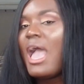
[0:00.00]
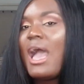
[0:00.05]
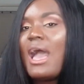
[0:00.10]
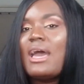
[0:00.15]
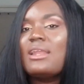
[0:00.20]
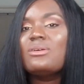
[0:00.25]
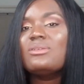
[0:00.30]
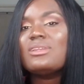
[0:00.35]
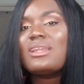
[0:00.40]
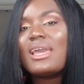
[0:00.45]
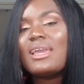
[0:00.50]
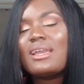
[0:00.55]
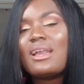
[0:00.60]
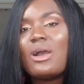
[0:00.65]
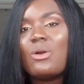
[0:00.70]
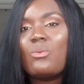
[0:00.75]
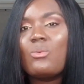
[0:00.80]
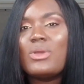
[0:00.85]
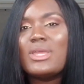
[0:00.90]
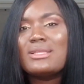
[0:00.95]
I don't like
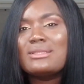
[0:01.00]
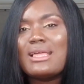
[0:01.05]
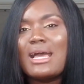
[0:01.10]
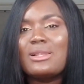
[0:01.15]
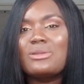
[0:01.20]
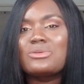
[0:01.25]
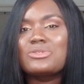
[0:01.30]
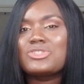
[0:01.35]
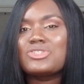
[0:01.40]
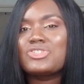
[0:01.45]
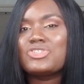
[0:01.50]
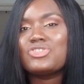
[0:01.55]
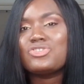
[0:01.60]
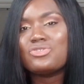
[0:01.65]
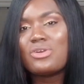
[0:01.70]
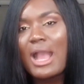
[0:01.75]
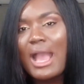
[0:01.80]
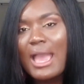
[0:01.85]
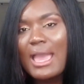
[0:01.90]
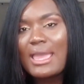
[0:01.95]
a wig that looks
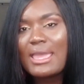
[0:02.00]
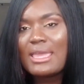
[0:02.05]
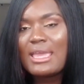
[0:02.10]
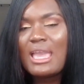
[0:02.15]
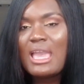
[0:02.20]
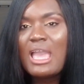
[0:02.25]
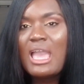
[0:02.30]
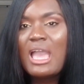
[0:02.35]
dry